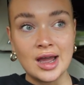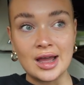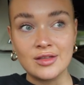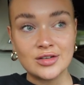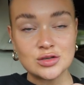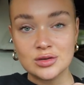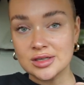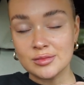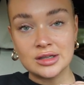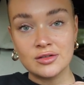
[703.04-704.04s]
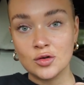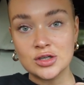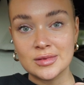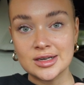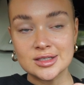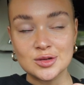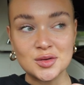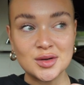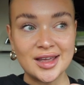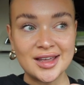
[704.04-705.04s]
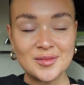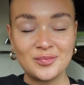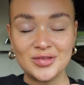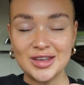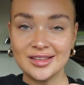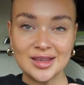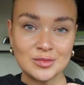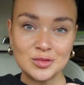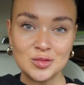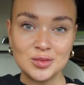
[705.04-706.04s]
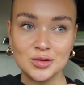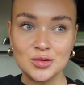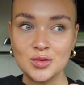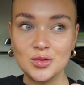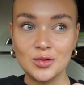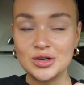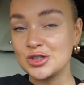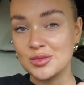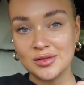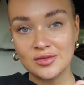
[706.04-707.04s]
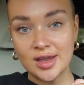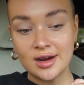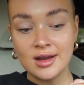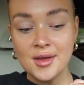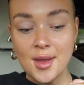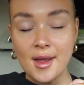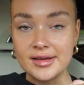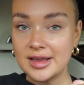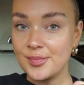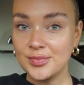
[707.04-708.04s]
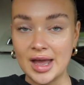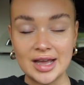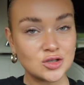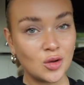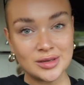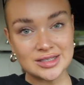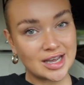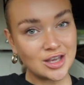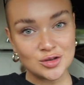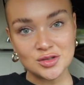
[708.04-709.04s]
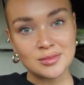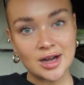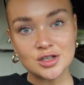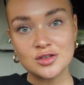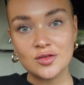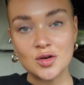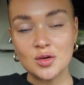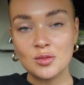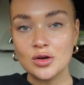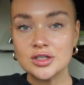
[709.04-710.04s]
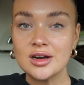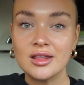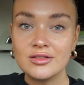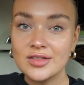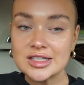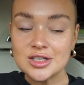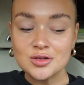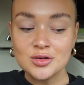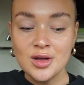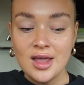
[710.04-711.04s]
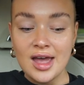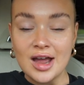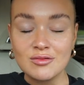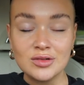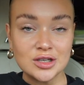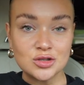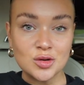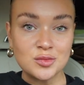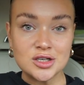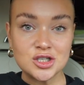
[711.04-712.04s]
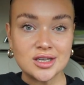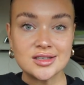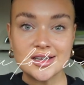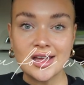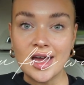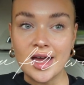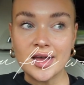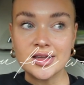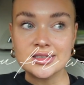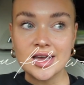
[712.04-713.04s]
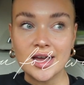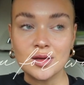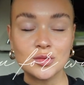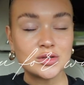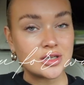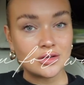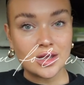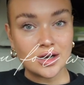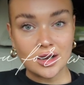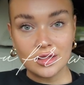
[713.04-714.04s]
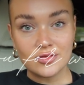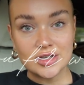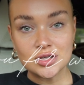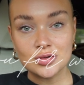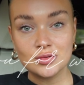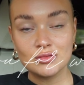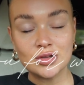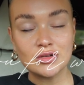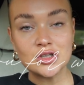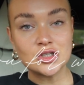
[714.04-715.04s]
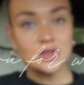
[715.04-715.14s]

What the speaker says: and the video ends up being like 40 minutes long. You can let me know below what you prefer. And yeah, as always, thank you so much for watching another video. I really do appreciate it, and I will see you in another video really, really soon.